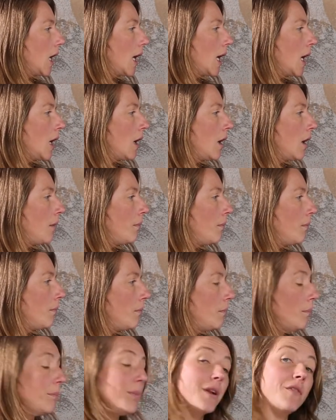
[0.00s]

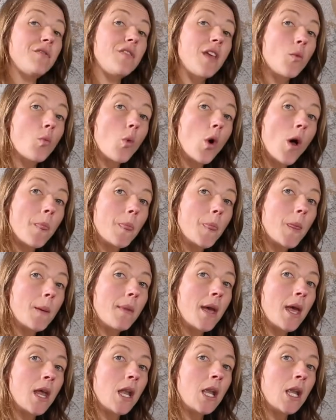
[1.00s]
um, but if they want
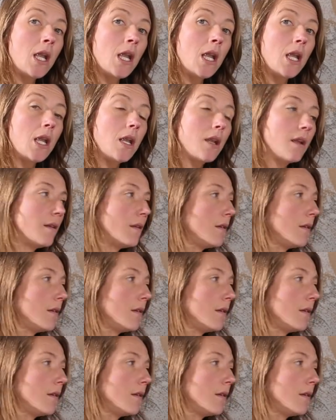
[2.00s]
them in,